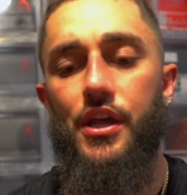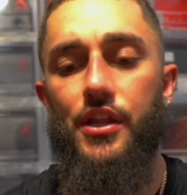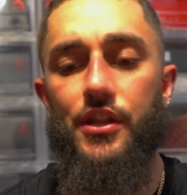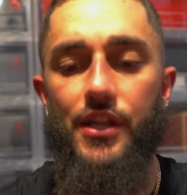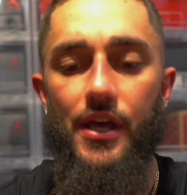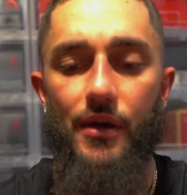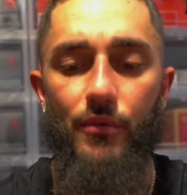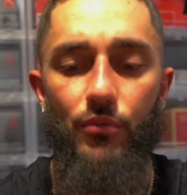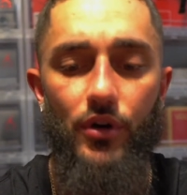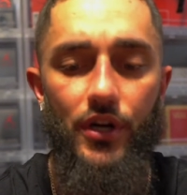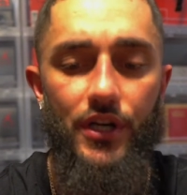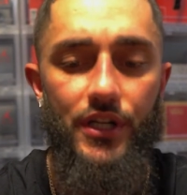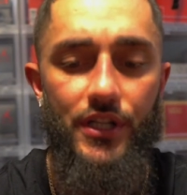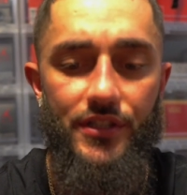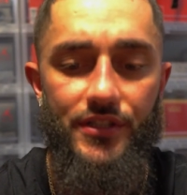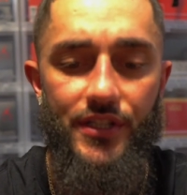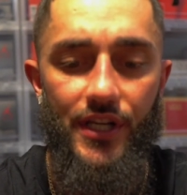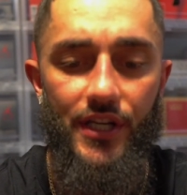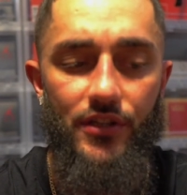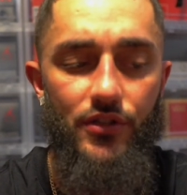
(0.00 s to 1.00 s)
Then we're going
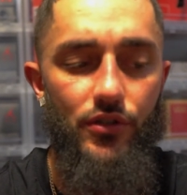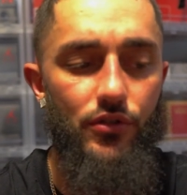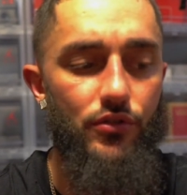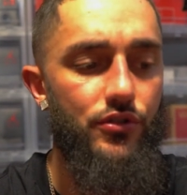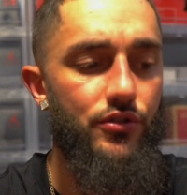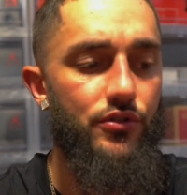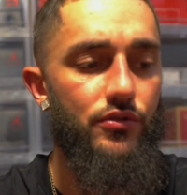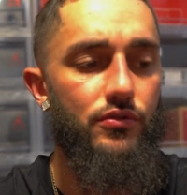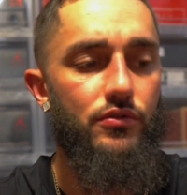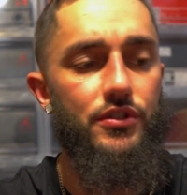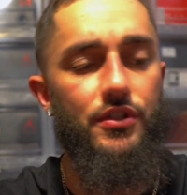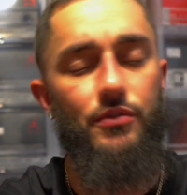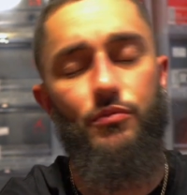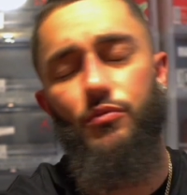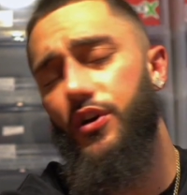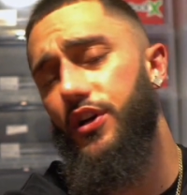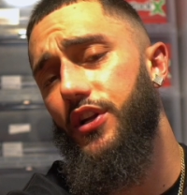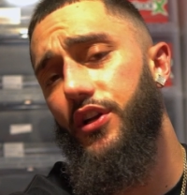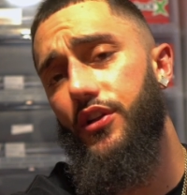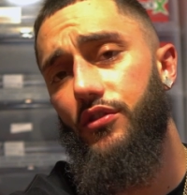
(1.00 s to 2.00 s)
to take those shoes and
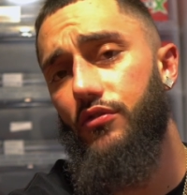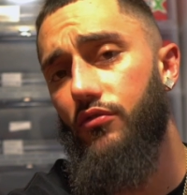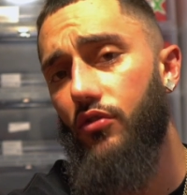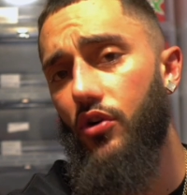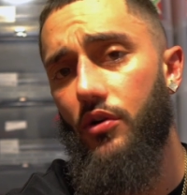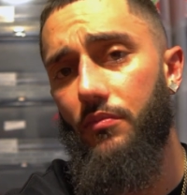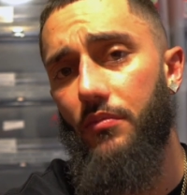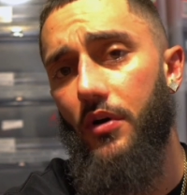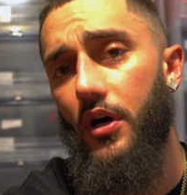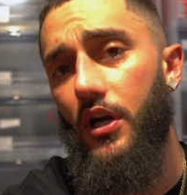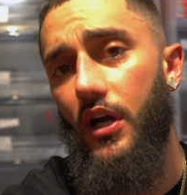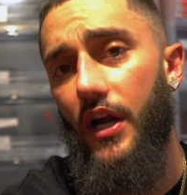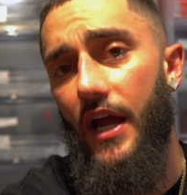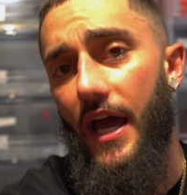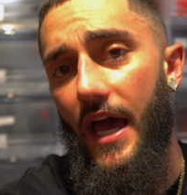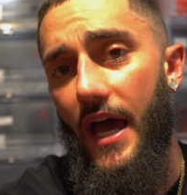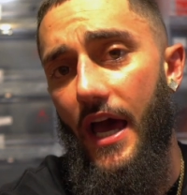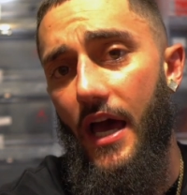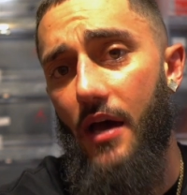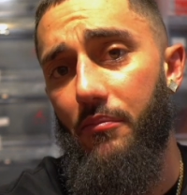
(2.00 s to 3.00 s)
we're going to throw them on our
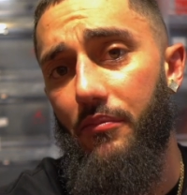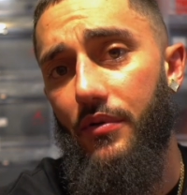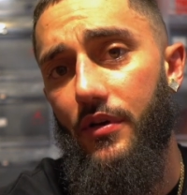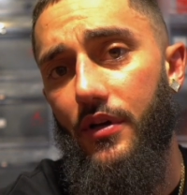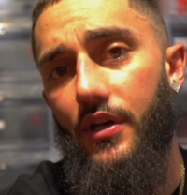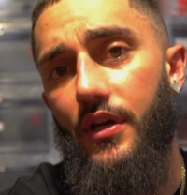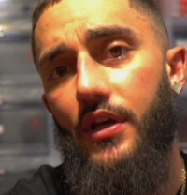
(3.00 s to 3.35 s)
app.